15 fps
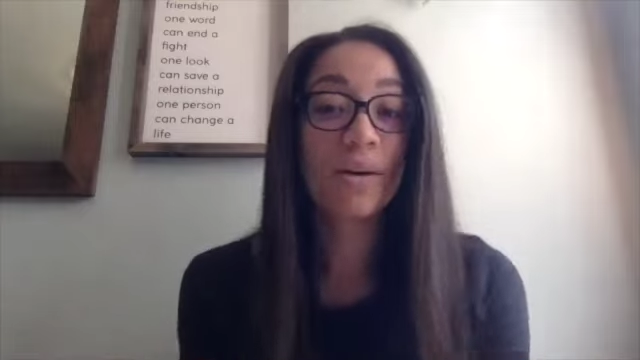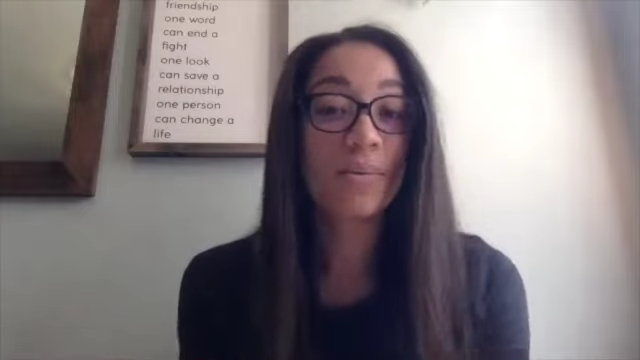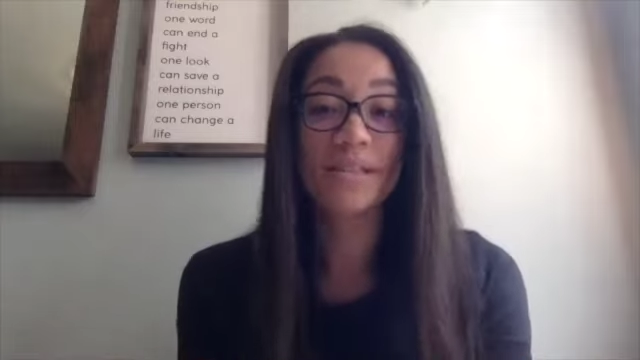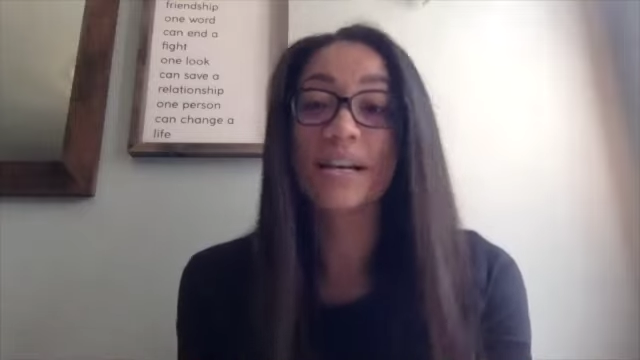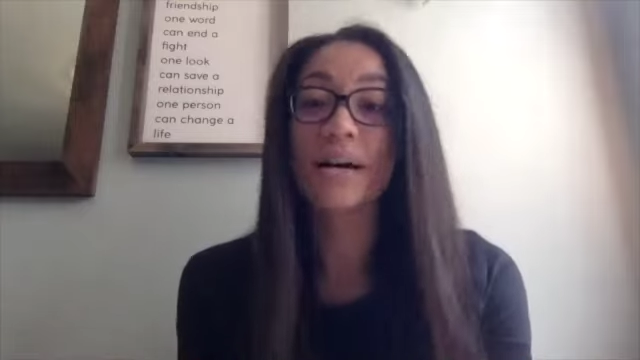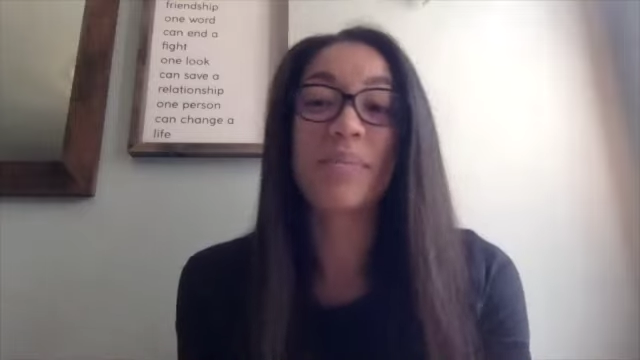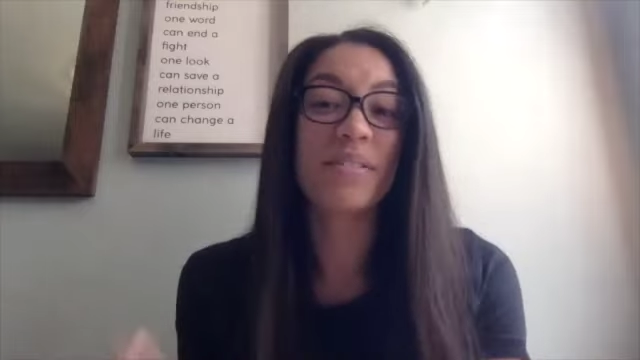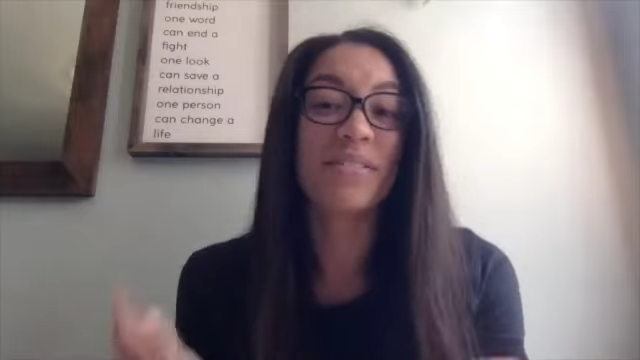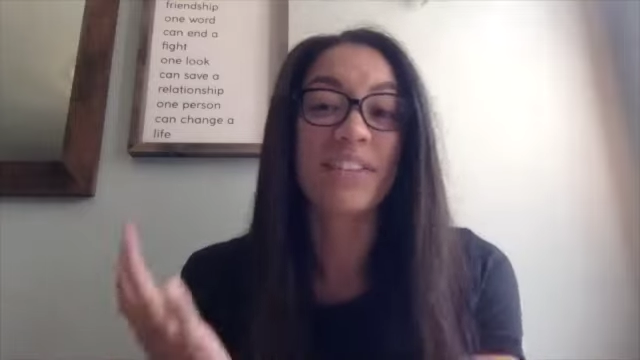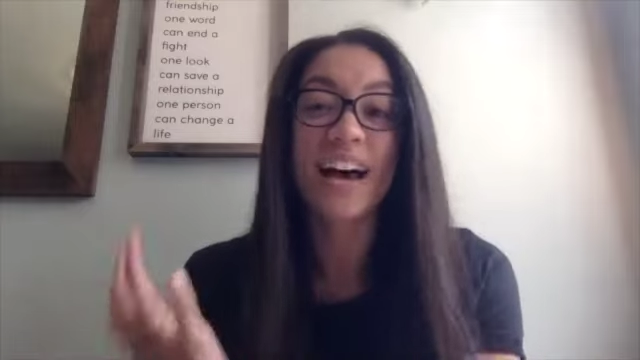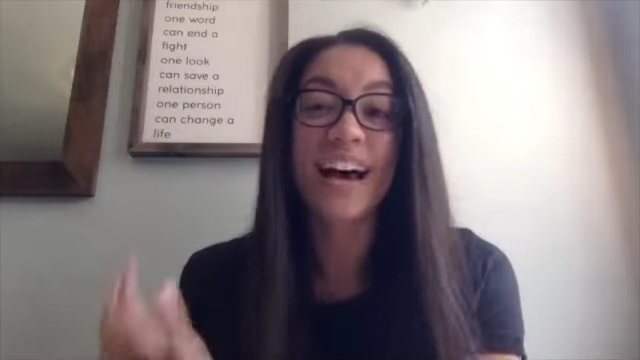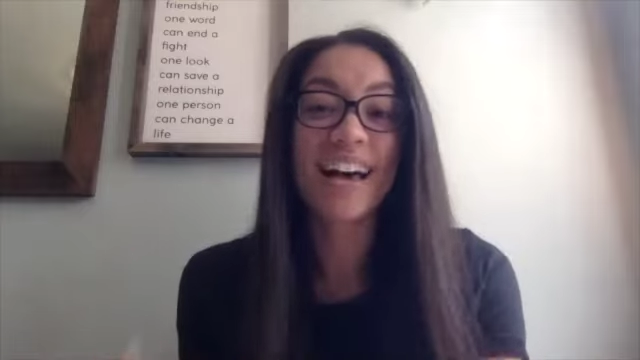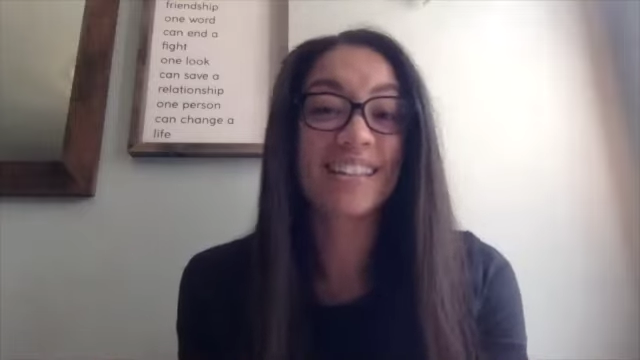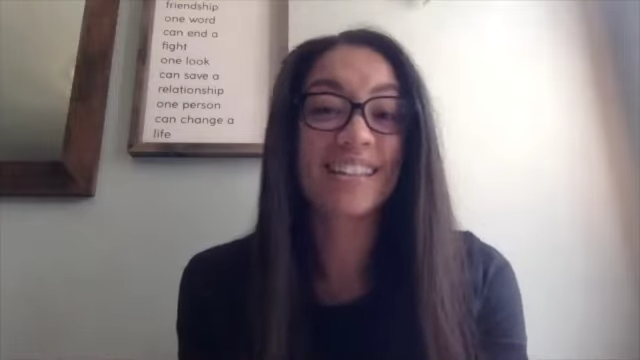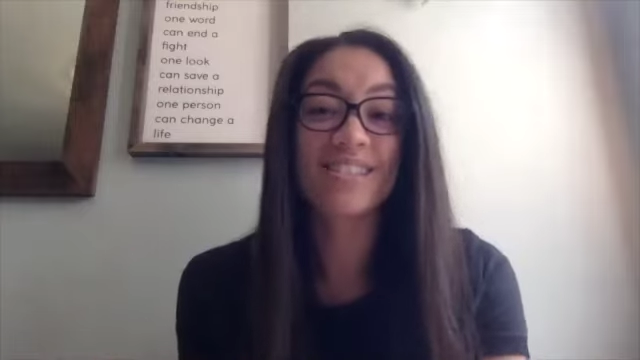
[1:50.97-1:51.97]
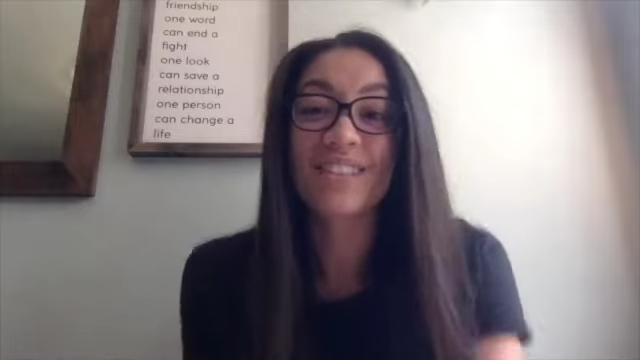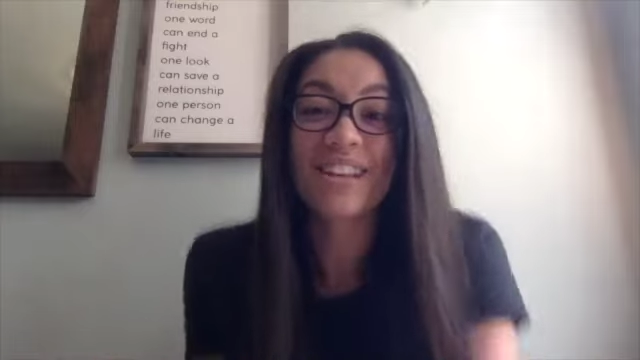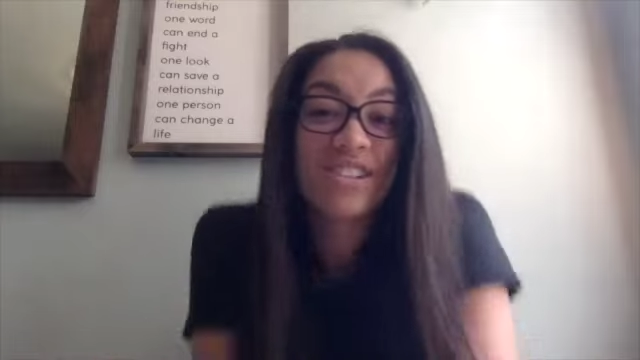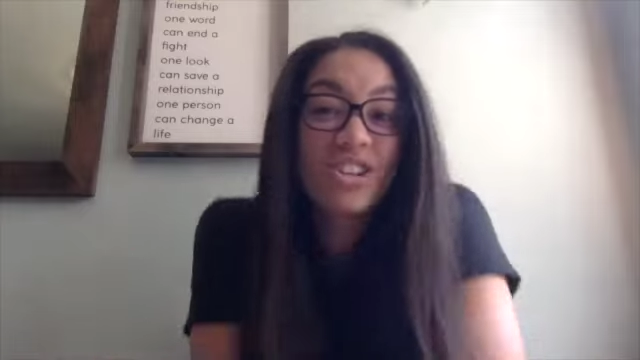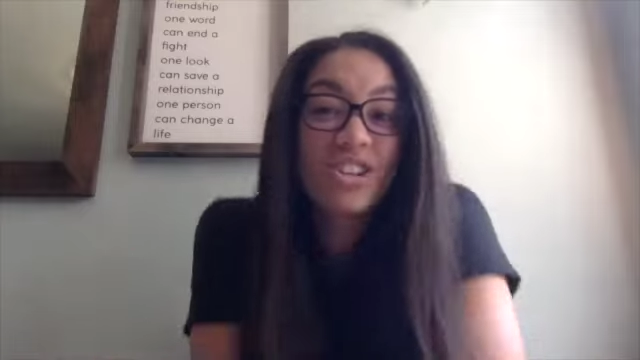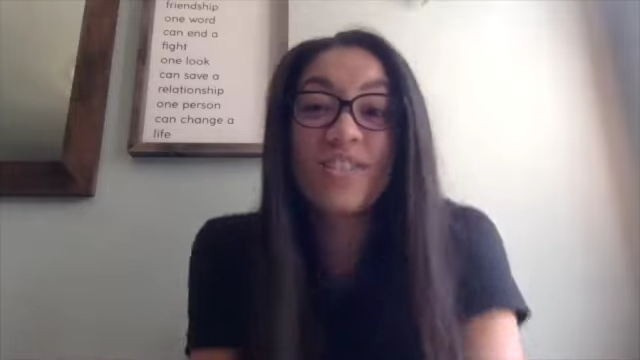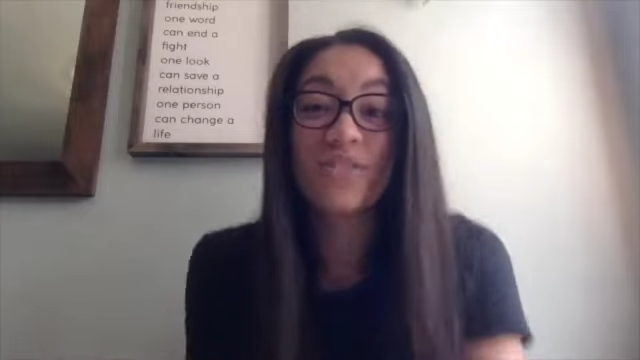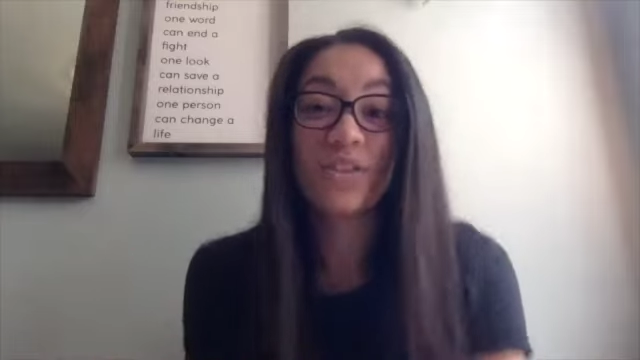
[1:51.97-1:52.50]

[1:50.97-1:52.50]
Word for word: It was a couple of guys. I was like, sure,